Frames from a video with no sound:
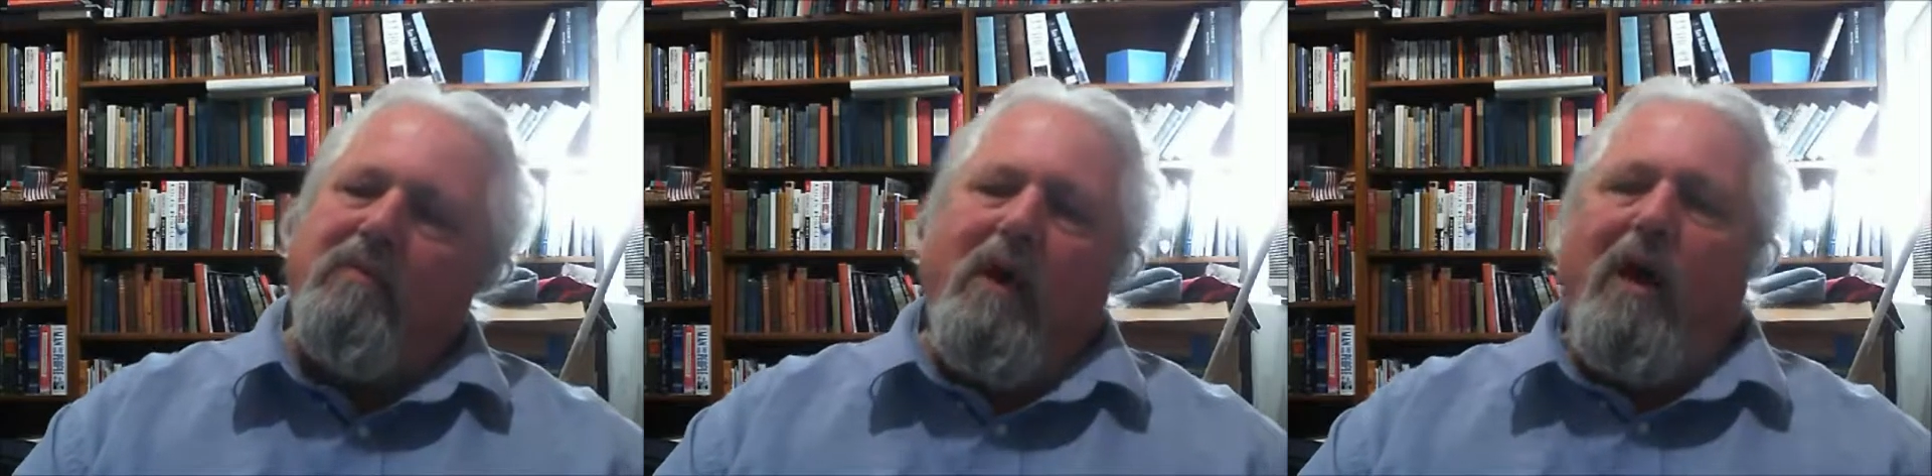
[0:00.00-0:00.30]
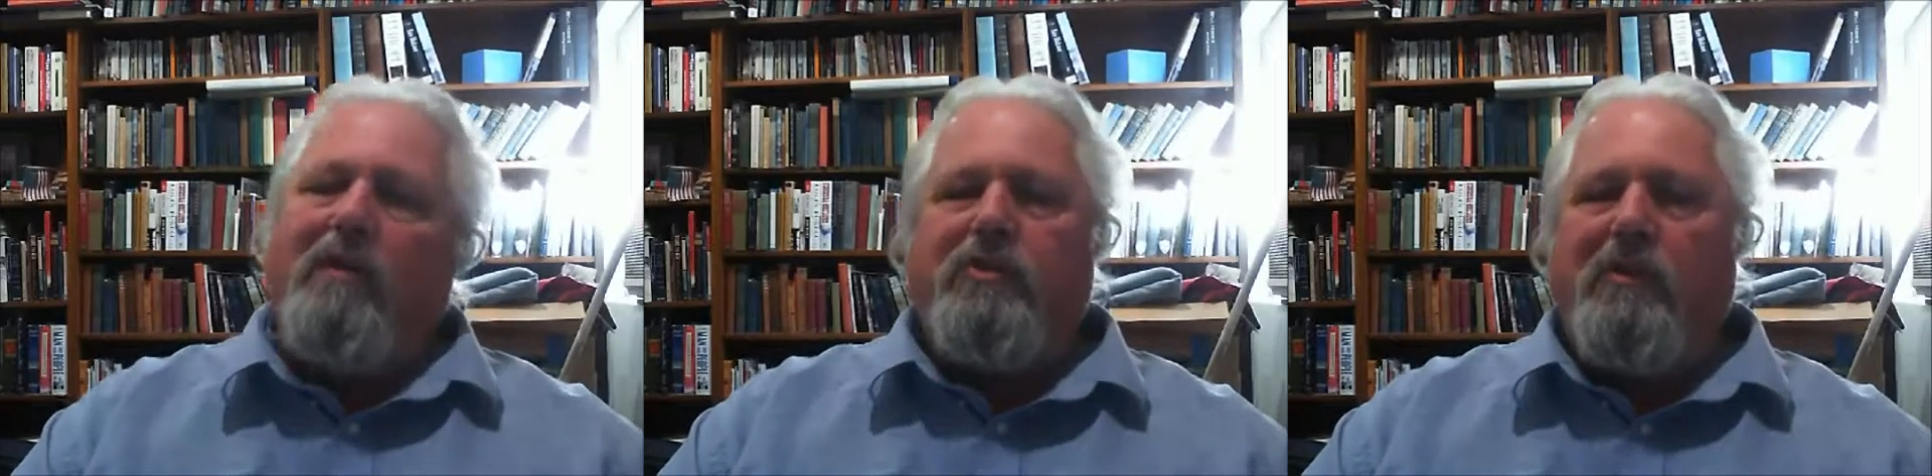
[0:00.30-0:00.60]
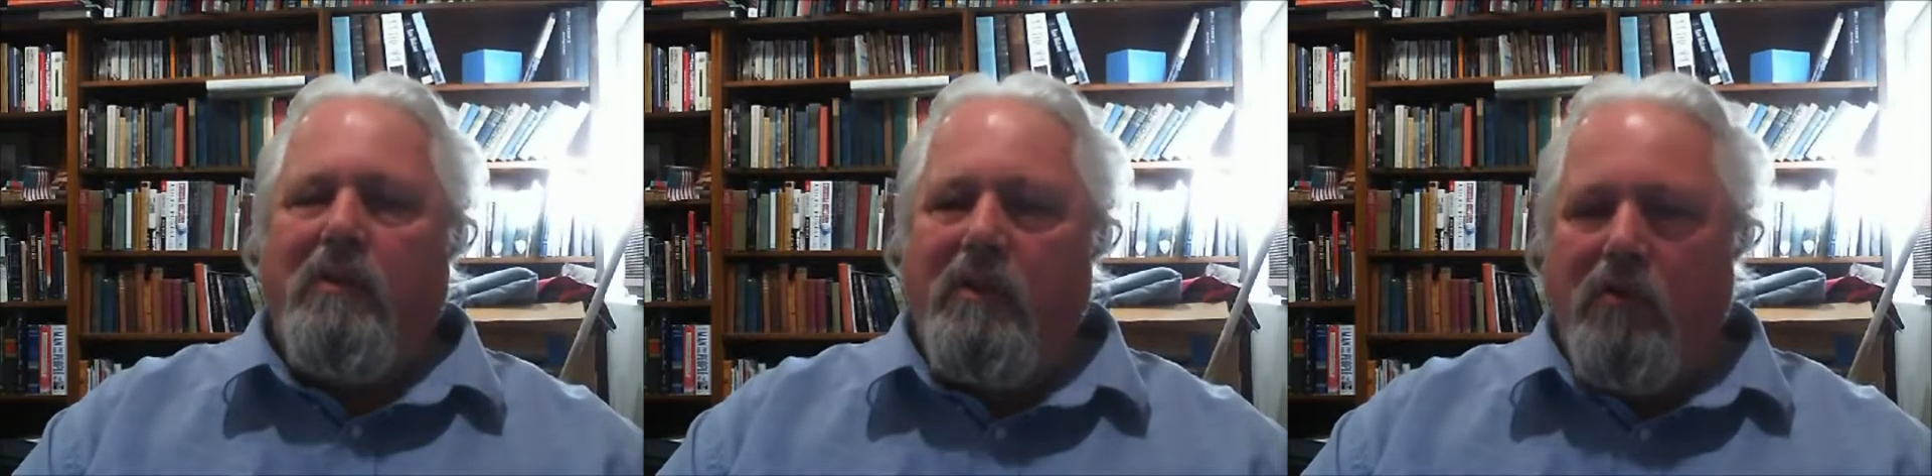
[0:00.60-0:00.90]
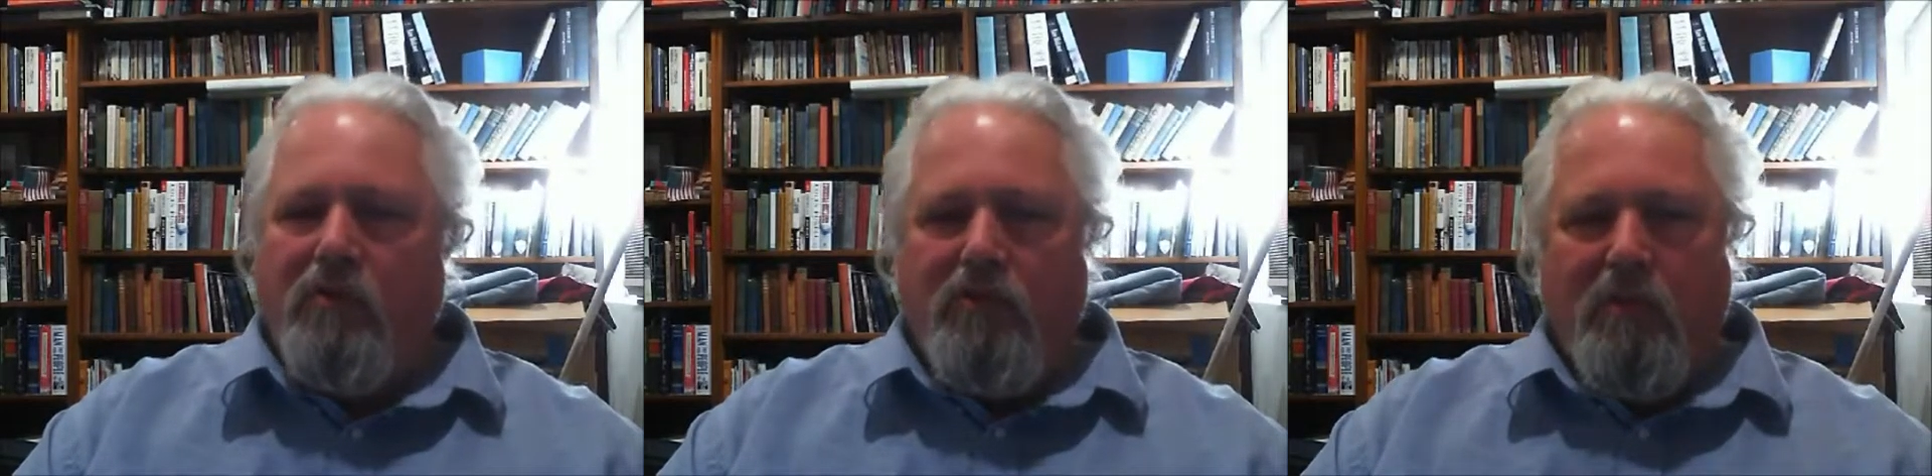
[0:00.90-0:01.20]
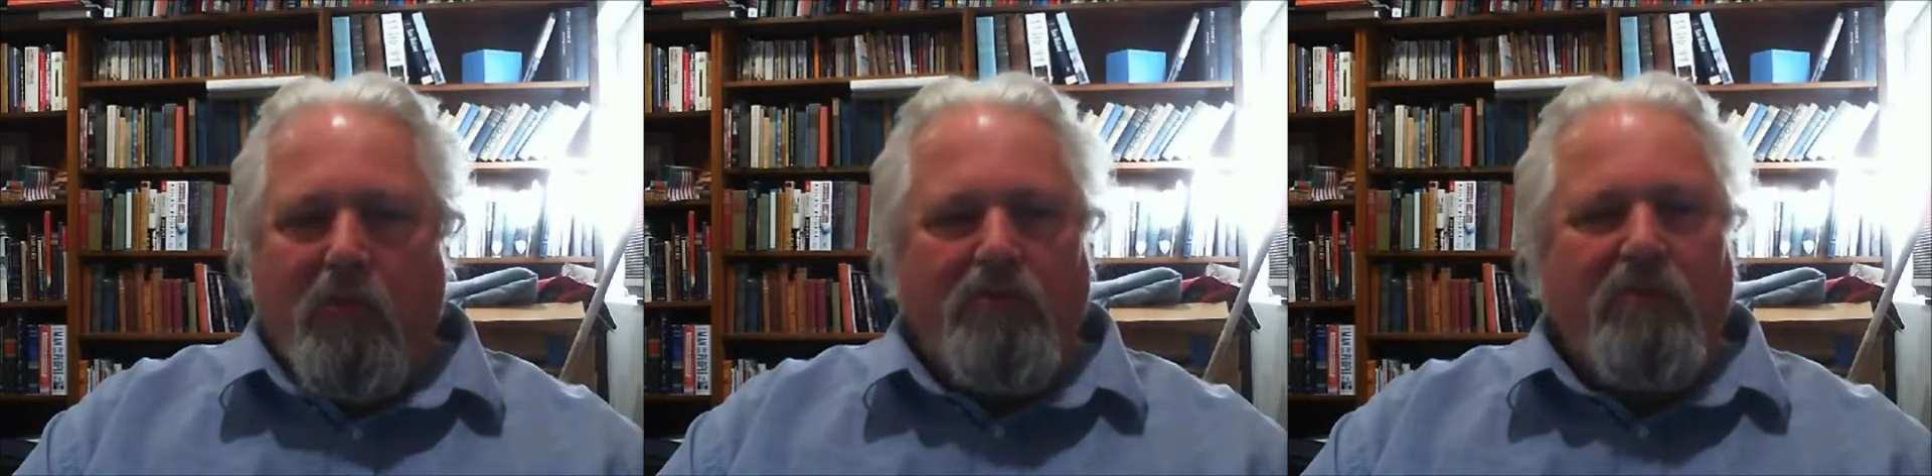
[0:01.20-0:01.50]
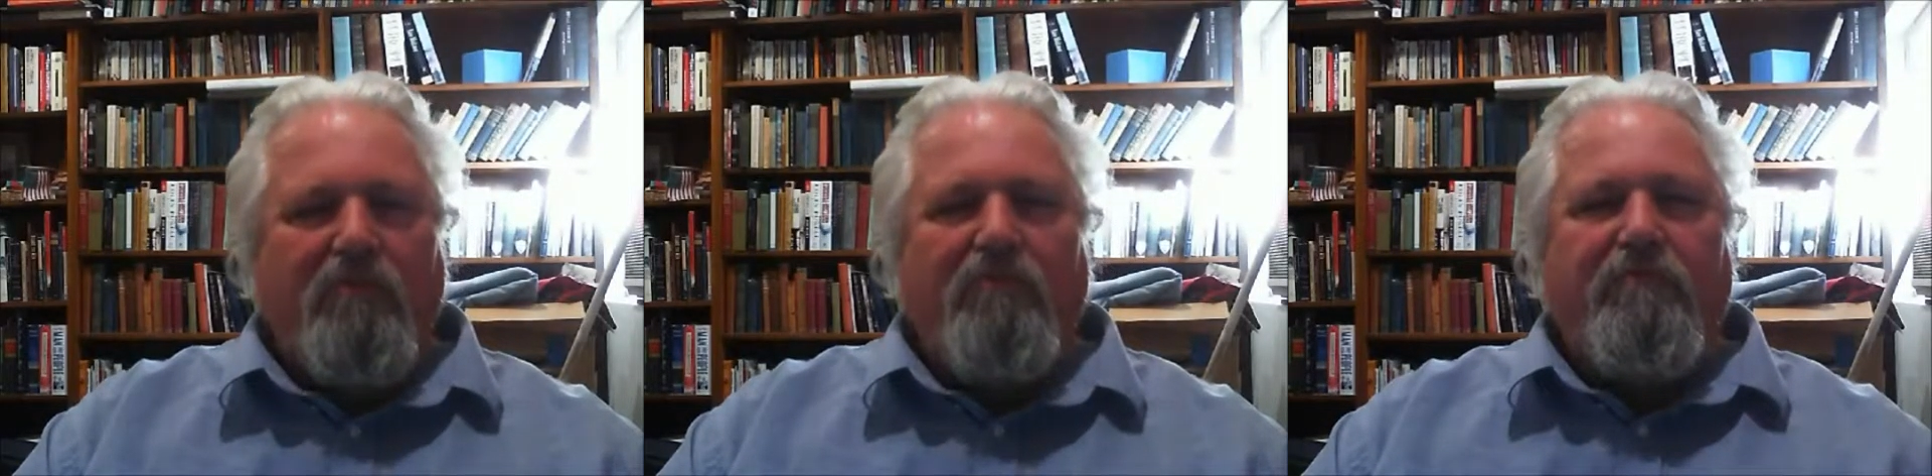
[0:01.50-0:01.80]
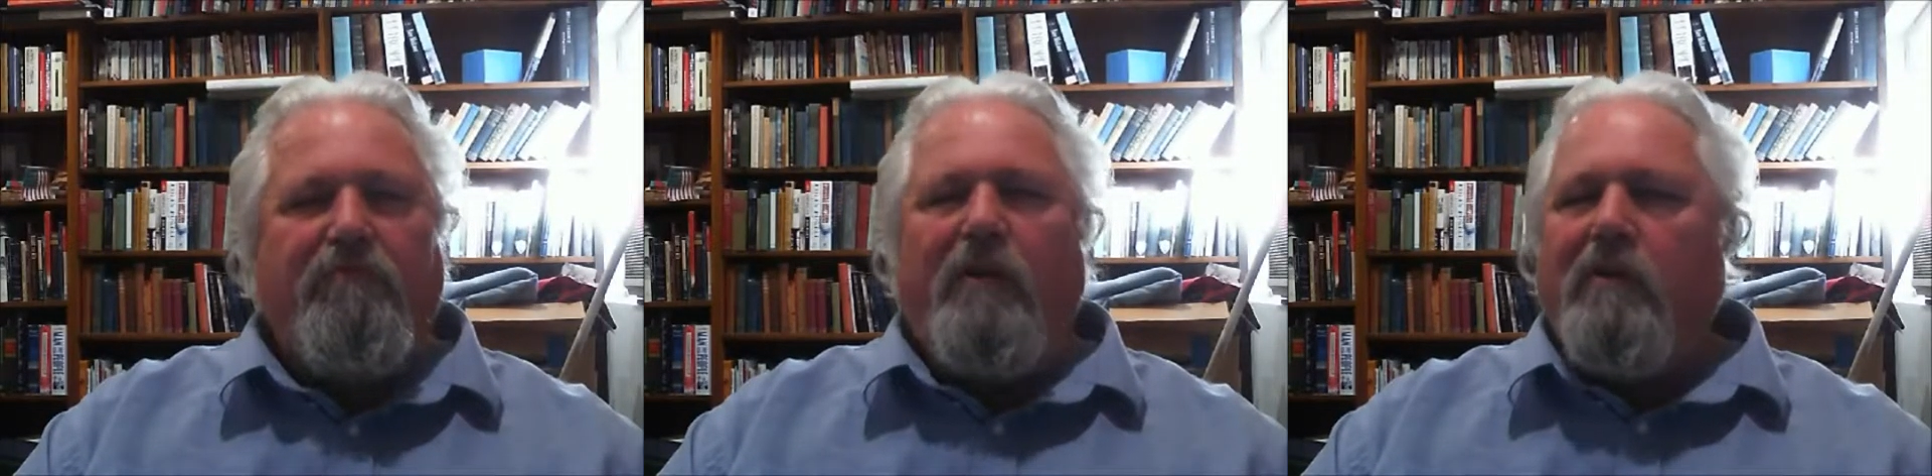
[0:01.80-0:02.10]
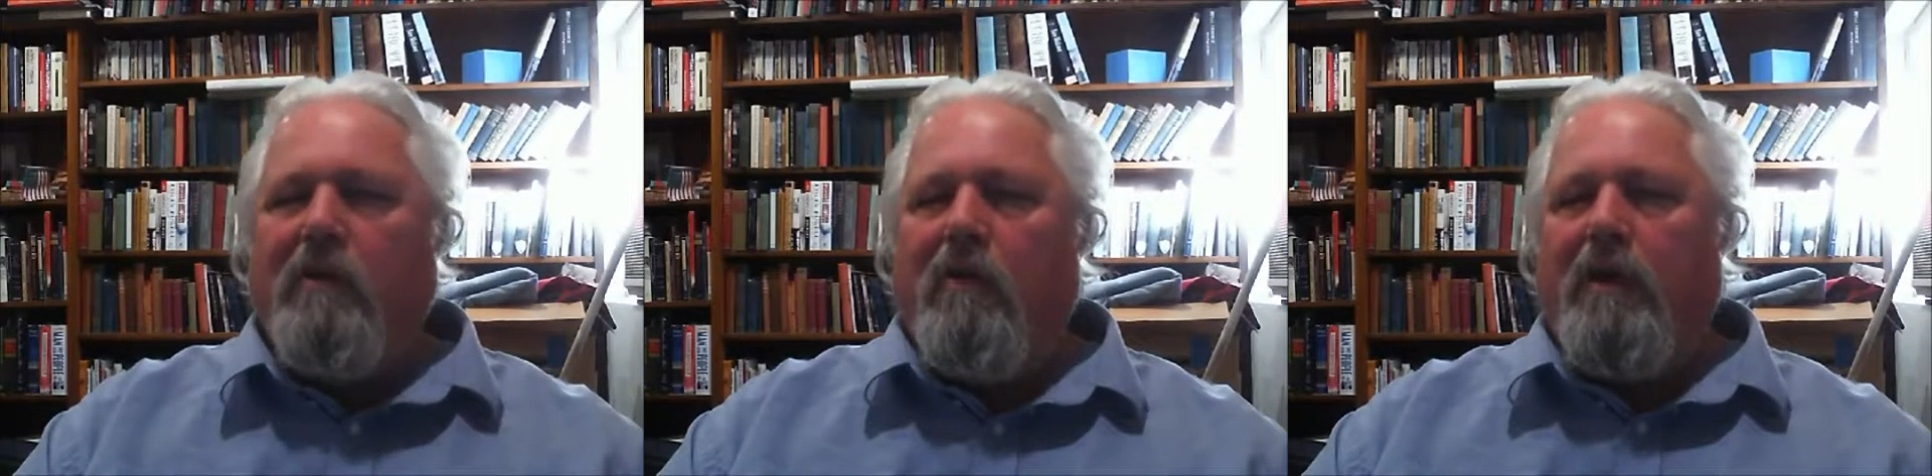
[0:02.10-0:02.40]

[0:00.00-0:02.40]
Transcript: constantly use the most vulgar